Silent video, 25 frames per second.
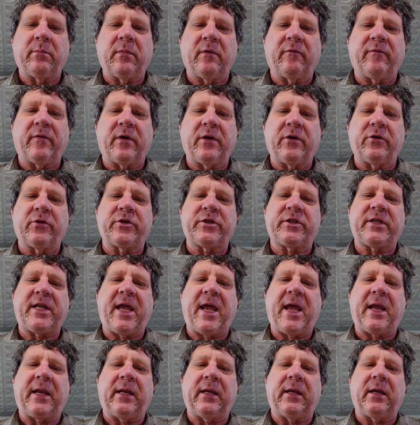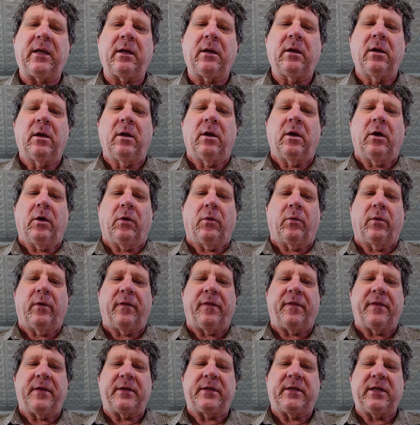of Understanding
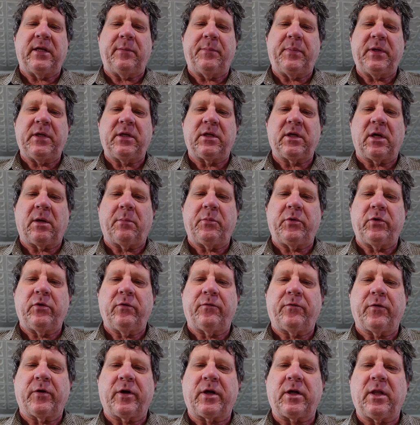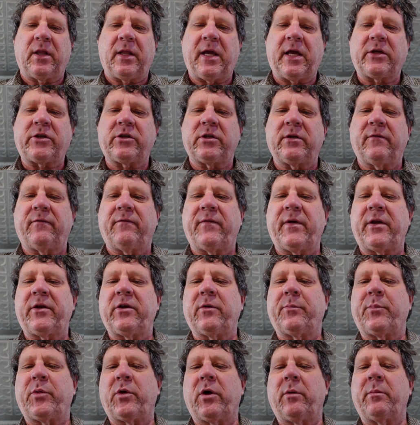with the DPW for collection of vendor
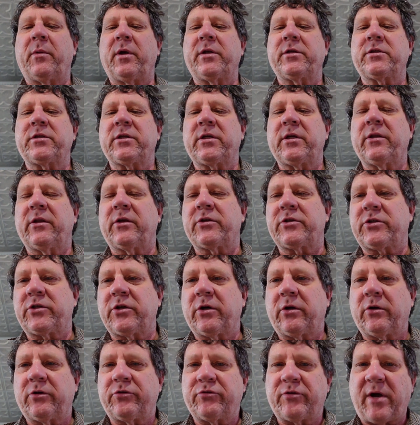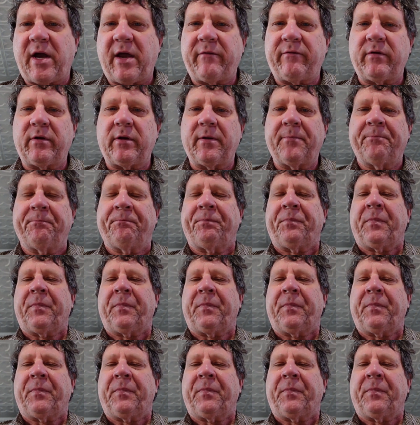permits in the Circle Drive-In.